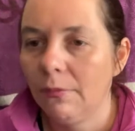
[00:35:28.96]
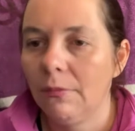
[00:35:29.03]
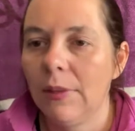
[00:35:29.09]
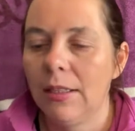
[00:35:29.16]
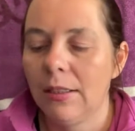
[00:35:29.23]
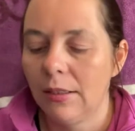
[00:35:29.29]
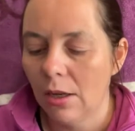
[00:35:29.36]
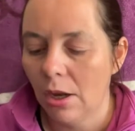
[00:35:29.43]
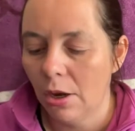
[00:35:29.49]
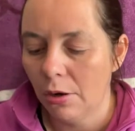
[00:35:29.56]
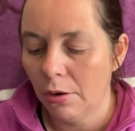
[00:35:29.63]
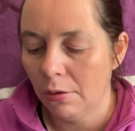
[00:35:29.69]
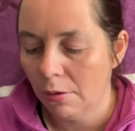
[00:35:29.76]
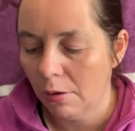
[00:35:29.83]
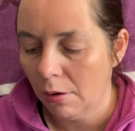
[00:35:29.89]

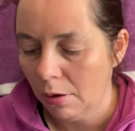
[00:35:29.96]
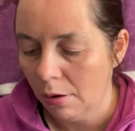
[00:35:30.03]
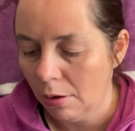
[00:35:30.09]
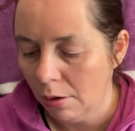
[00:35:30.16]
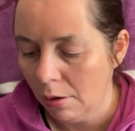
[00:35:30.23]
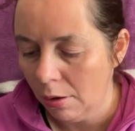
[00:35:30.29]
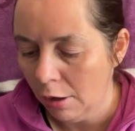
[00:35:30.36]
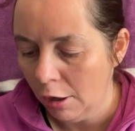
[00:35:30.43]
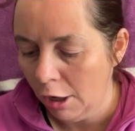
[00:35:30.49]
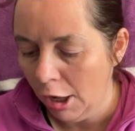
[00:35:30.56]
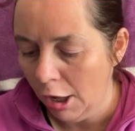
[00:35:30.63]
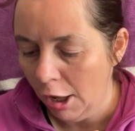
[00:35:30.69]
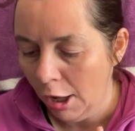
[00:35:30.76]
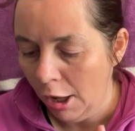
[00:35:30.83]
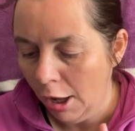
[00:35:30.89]
So
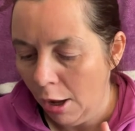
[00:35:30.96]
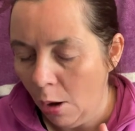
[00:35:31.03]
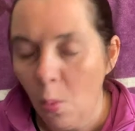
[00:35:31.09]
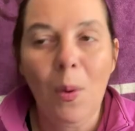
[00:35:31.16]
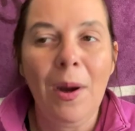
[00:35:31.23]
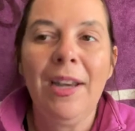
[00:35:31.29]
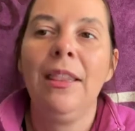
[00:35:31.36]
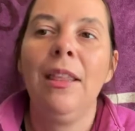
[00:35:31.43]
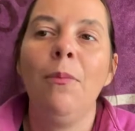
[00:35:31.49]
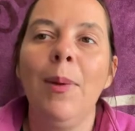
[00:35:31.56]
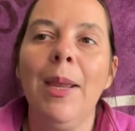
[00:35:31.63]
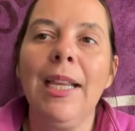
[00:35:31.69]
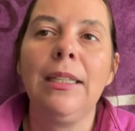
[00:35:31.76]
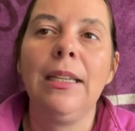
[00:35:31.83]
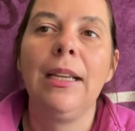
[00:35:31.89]
when the
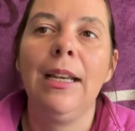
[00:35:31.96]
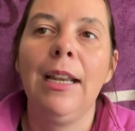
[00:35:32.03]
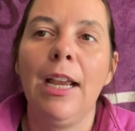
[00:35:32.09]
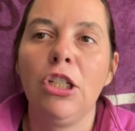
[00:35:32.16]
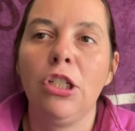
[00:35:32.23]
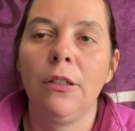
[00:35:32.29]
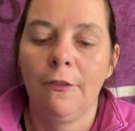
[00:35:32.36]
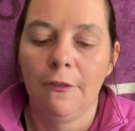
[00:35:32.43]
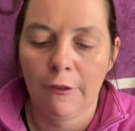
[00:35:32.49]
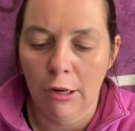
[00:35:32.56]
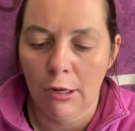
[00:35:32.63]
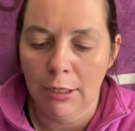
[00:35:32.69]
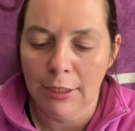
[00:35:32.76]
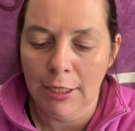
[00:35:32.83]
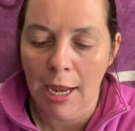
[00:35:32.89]
Mix It collection
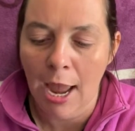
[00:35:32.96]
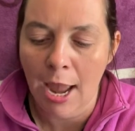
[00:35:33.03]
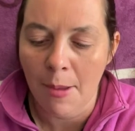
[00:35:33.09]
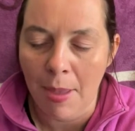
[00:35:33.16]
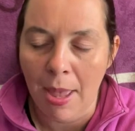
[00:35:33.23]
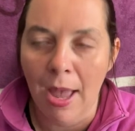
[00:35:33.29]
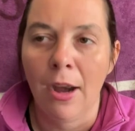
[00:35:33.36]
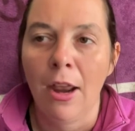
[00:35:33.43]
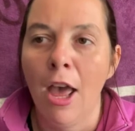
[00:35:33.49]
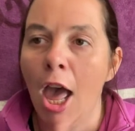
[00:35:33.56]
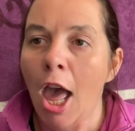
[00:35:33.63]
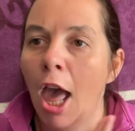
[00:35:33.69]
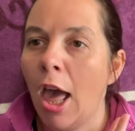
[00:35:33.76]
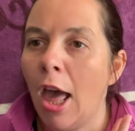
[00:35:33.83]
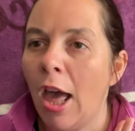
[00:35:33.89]
first came out,
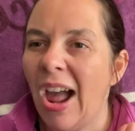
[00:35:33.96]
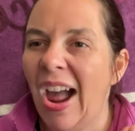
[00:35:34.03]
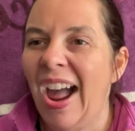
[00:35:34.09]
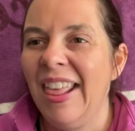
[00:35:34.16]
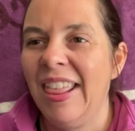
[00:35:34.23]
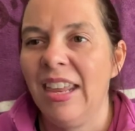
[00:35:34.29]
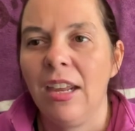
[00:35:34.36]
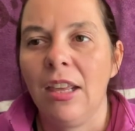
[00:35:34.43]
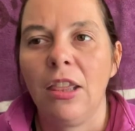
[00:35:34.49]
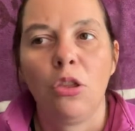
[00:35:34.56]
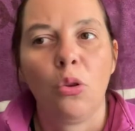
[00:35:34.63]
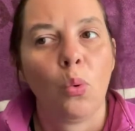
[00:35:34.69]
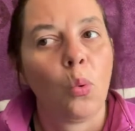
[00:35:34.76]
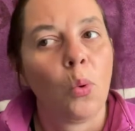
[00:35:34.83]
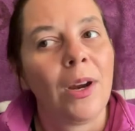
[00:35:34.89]
I think
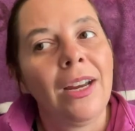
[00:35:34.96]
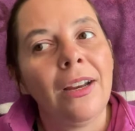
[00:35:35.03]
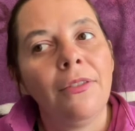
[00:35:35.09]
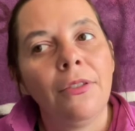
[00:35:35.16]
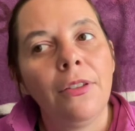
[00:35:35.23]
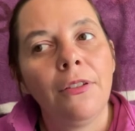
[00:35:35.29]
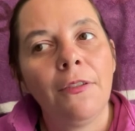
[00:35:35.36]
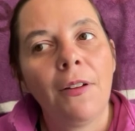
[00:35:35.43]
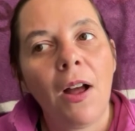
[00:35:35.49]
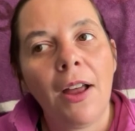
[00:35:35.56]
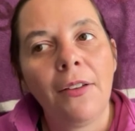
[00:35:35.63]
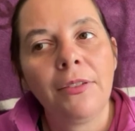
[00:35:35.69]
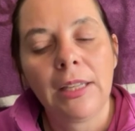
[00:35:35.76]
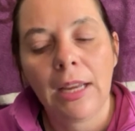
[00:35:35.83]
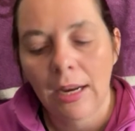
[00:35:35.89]
3 of the
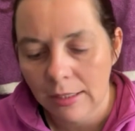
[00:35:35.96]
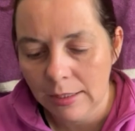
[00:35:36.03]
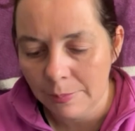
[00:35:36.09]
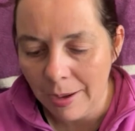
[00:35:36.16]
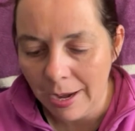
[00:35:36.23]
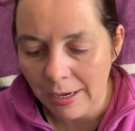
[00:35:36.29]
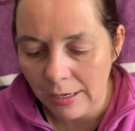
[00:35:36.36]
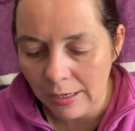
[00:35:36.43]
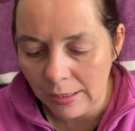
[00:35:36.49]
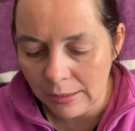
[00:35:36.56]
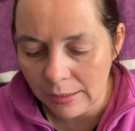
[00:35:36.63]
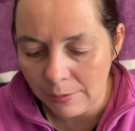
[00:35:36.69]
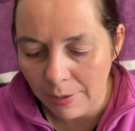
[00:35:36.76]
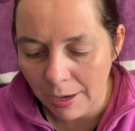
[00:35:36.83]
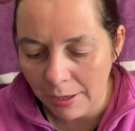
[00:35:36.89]
5 scents made it
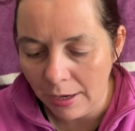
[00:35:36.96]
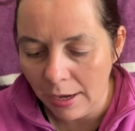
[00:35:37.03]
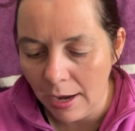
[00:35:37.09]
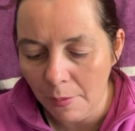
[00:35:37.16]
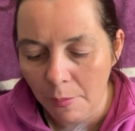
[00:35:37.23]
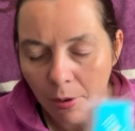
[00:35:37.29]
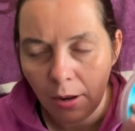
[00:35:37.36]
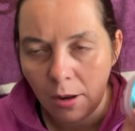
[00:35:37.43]
into my club.